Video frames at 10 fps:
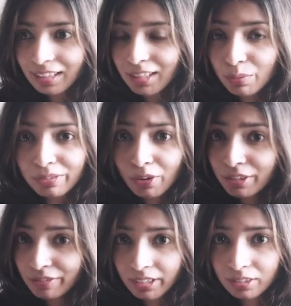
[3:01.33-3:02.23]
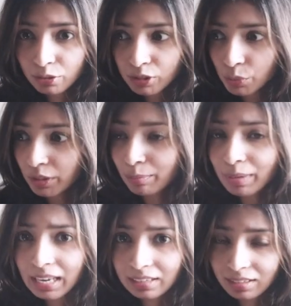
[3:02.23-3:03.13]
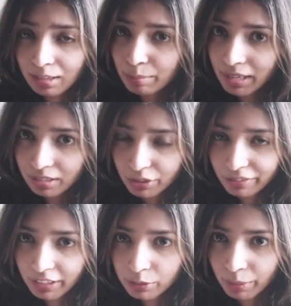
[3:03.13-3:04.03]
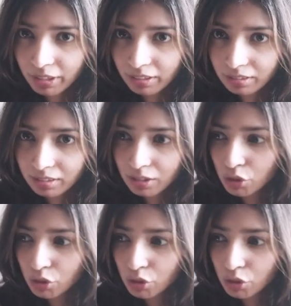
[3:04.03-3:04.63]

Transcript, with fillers: then there were 45-year-olds with plenty and plenty of experience.